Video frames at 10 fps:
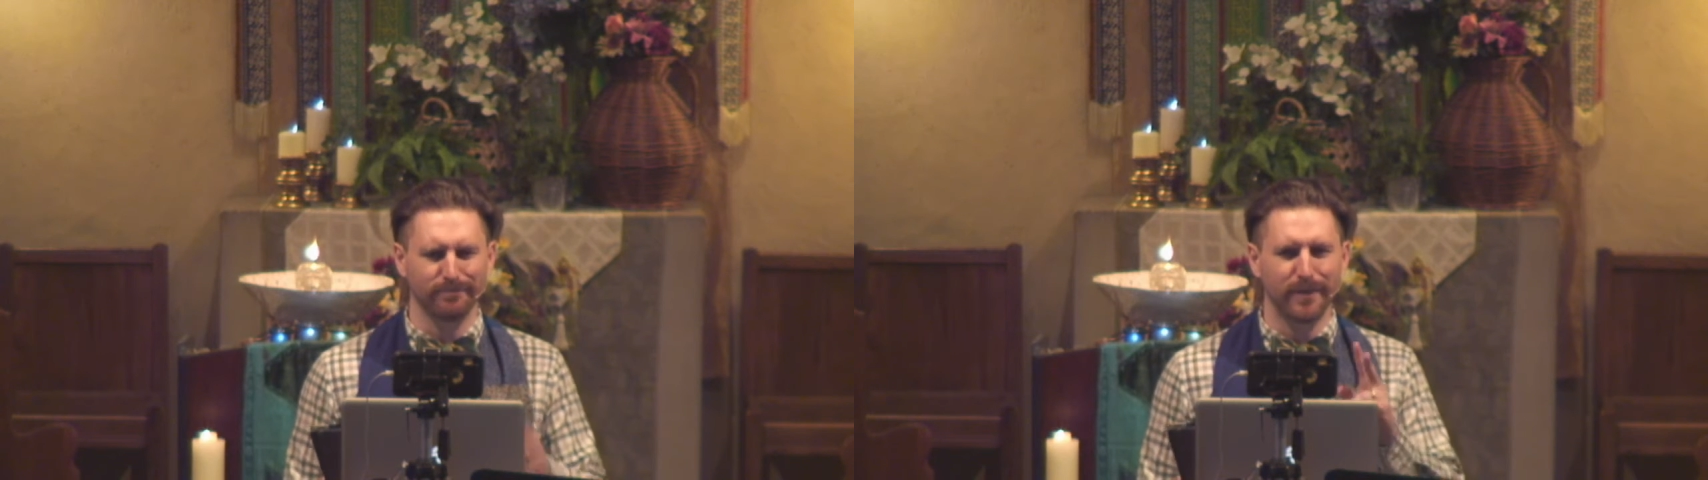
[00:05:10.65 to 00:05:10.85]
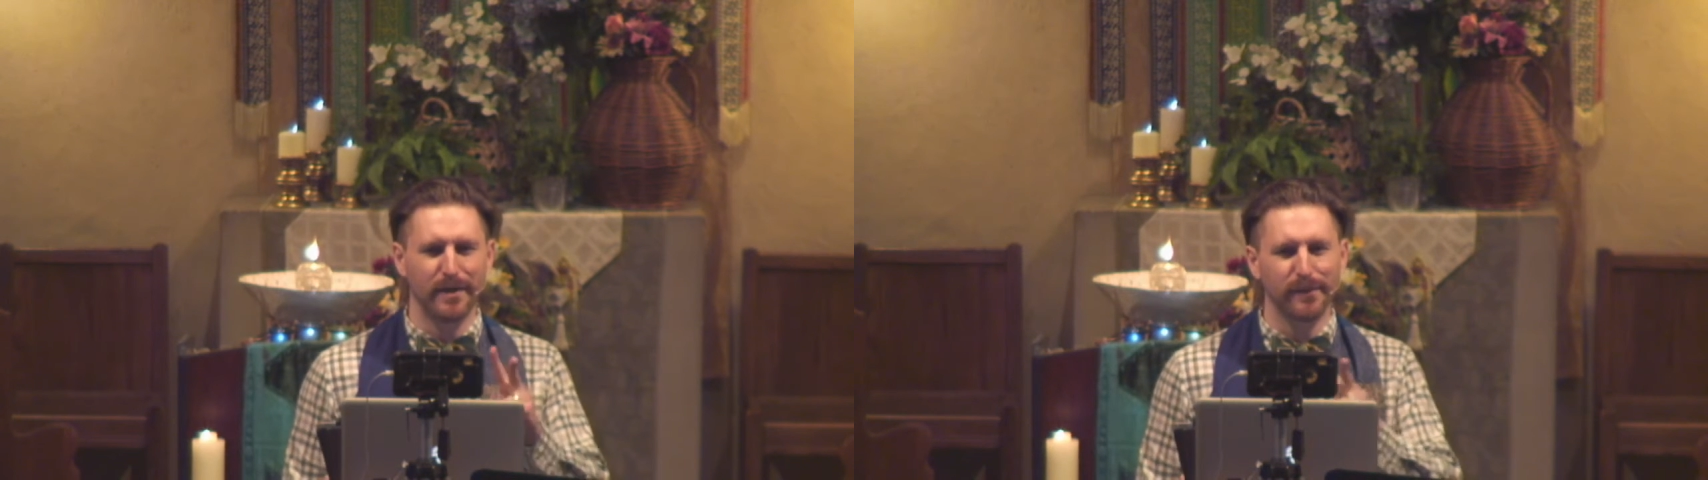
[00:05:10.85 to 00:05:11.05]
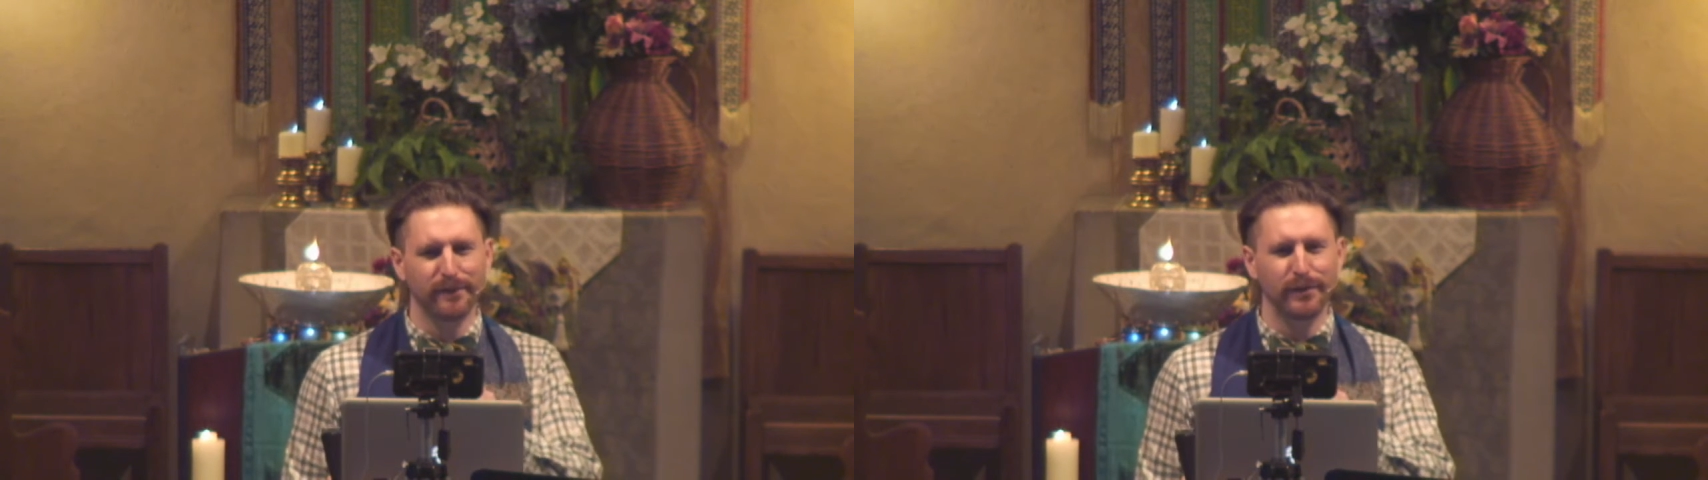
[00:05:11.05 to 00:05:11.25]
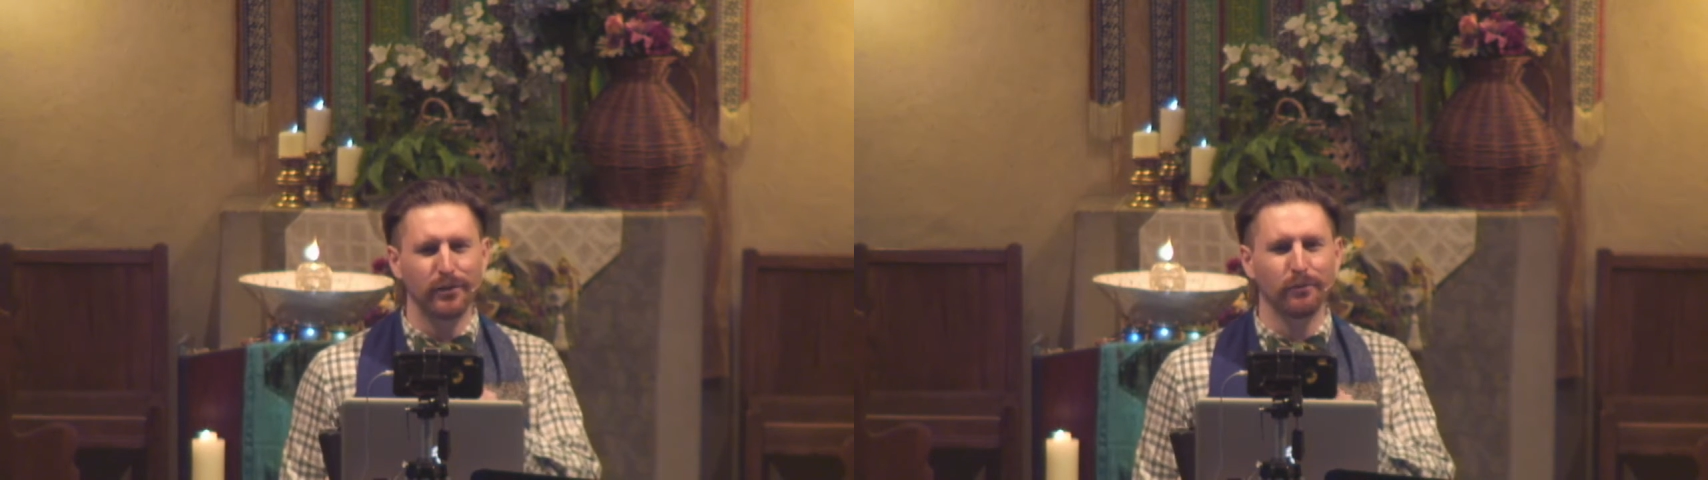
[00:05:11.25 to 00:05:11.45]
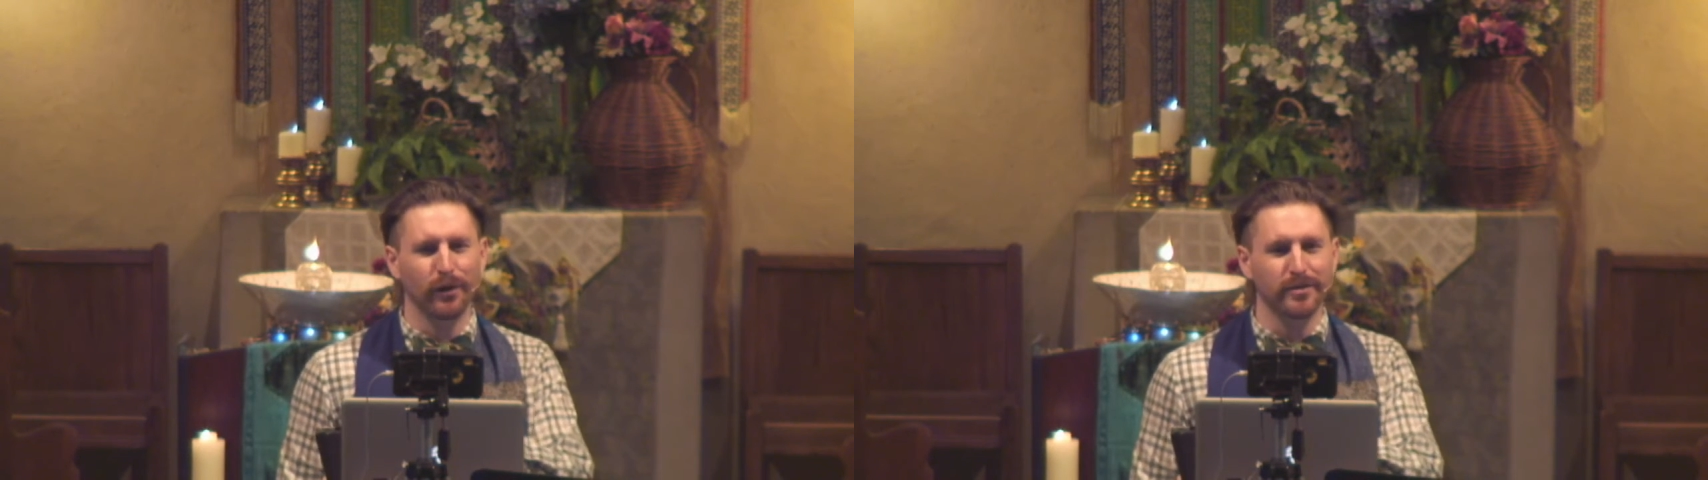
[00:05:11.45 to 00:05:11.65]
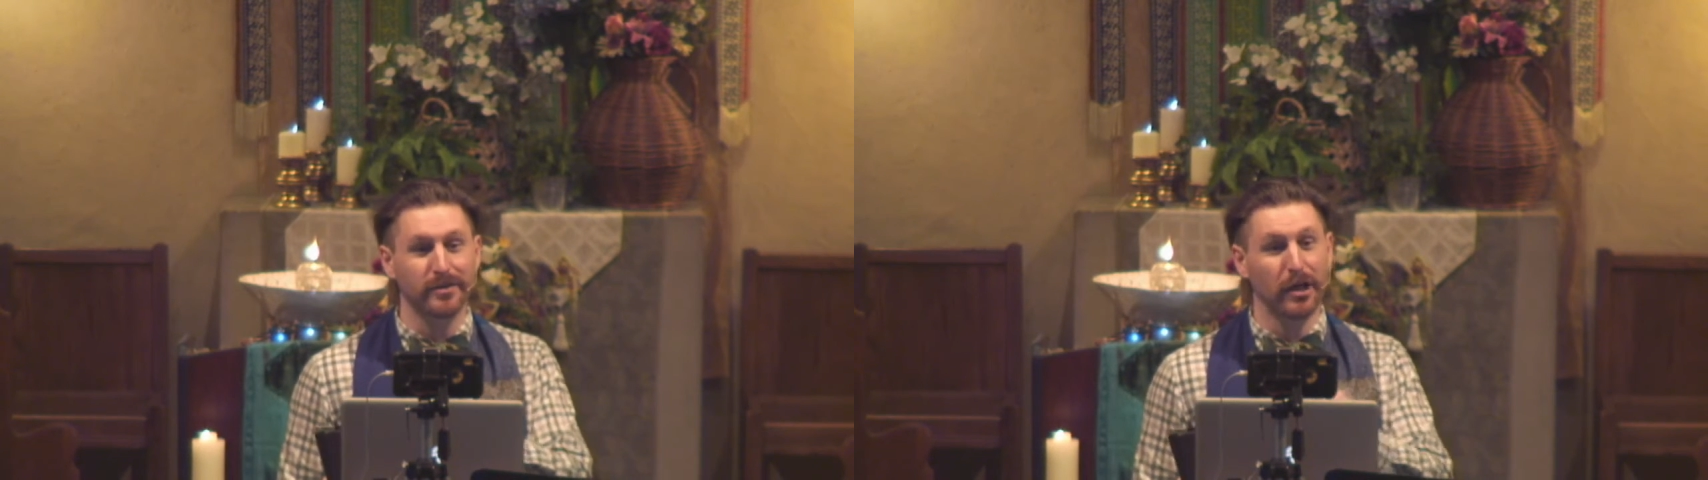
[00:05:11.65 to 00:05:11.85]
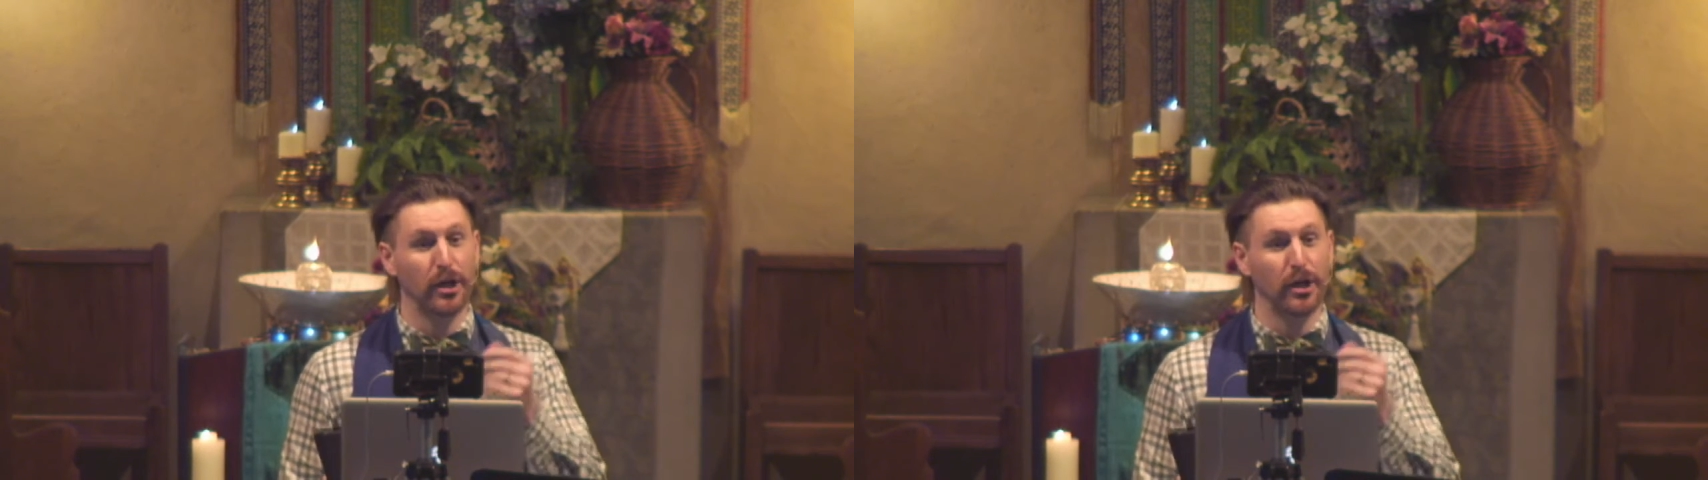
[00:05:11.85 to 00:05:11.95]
made up of two words,